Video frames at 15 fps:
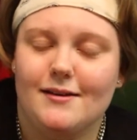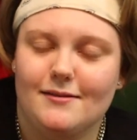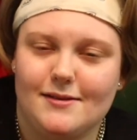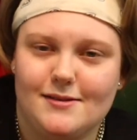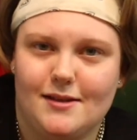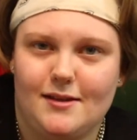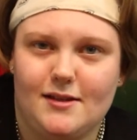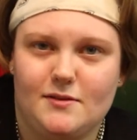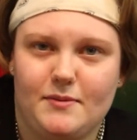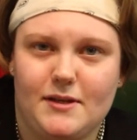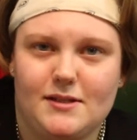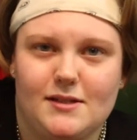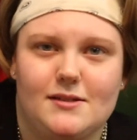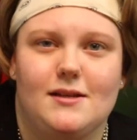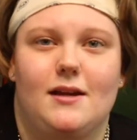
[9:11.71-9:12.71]
See these
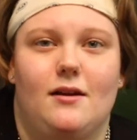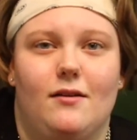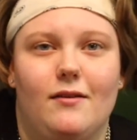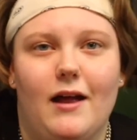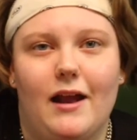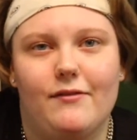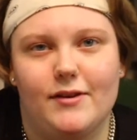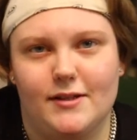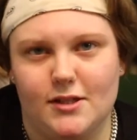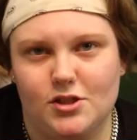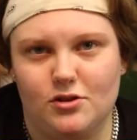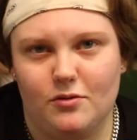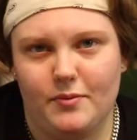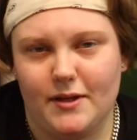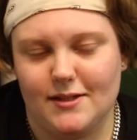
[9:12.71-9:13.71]
pieces and a lot of
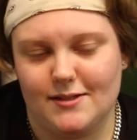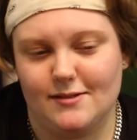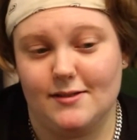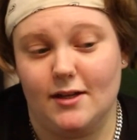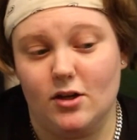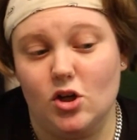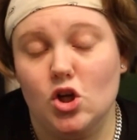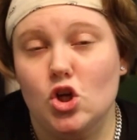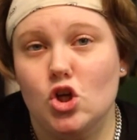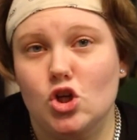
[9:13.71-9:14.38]
additional pieces that are